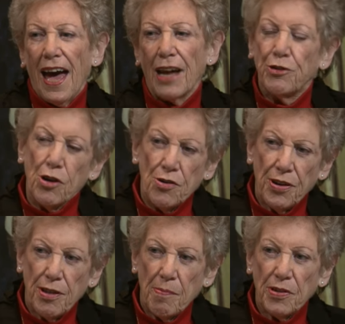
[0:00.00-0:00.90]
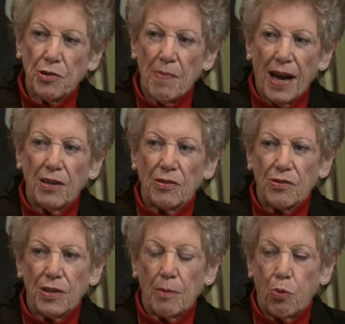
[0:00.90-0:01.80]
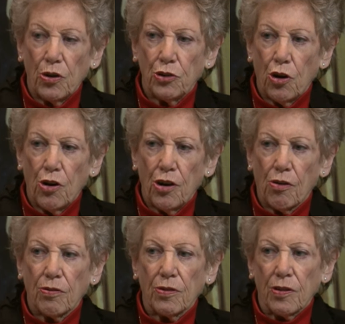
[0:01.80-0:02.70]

and turn to them and smile and say buongiorno.